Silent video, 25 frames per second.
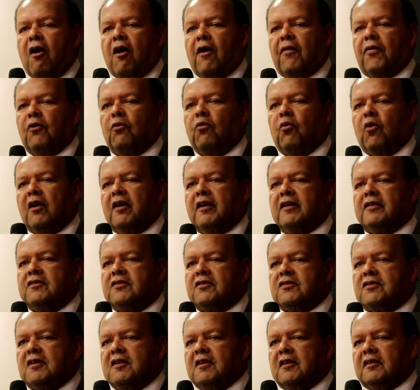are the
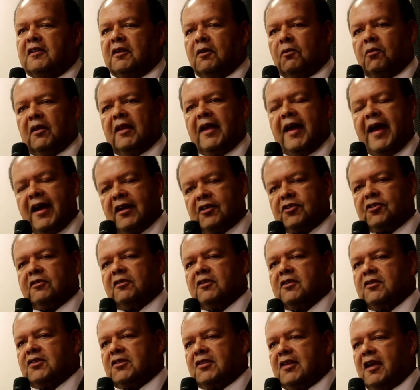ones that will
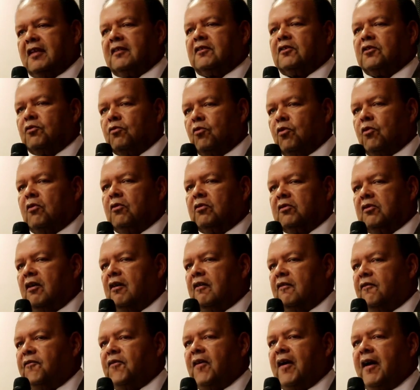actually set the world
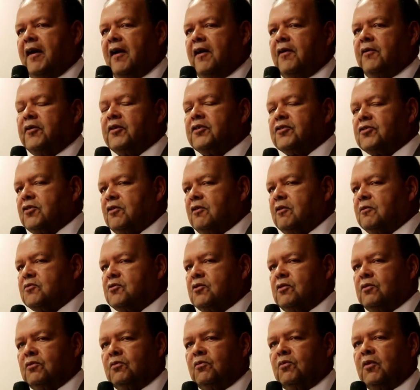on fire in
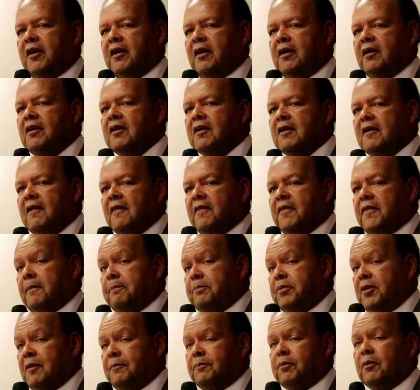terms of the way
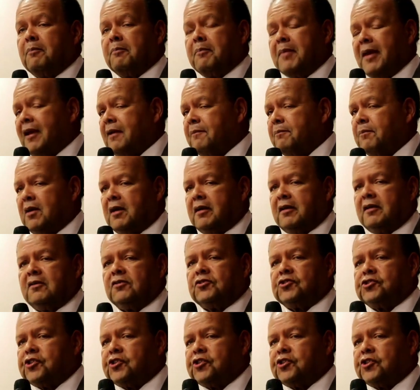that people make money,